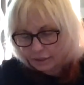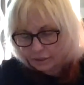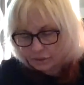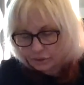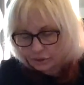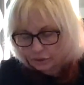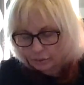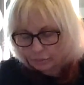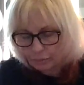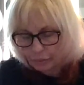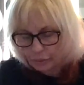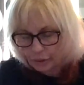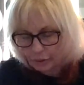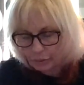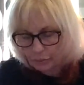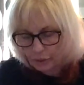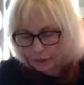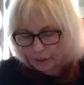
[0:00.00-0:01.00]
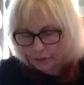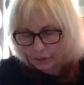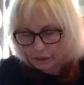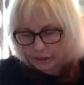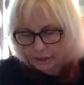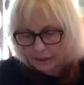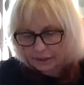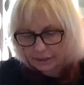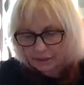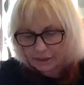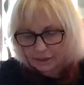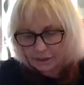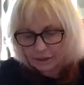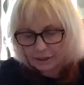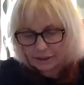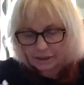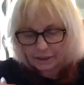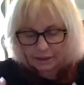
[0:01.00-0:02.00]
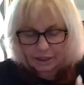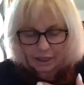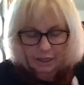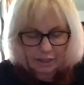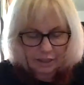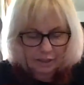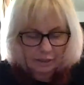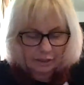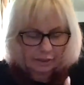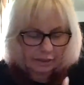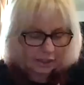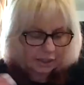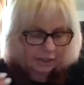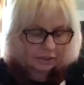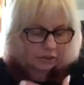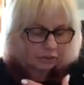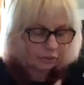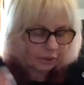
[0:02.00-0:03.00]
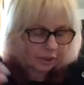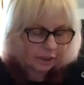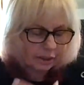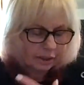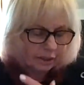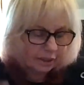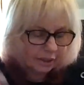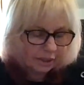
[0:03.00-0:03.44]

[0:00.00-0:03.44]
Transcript: To the point where it's, it's kind of hindering